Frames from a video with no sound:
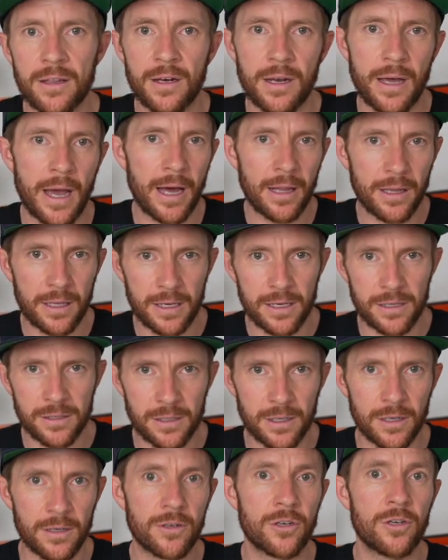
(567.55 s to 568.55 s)
that Ali
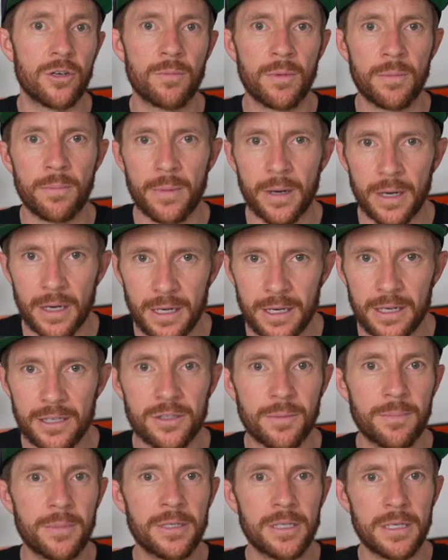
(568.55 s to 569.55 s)
is a human being,
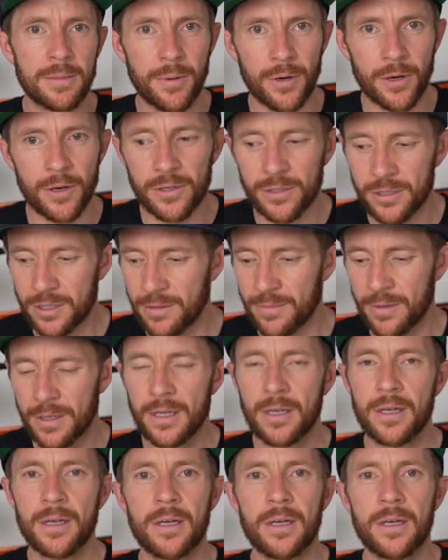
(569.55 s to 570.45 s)
he's a busy person,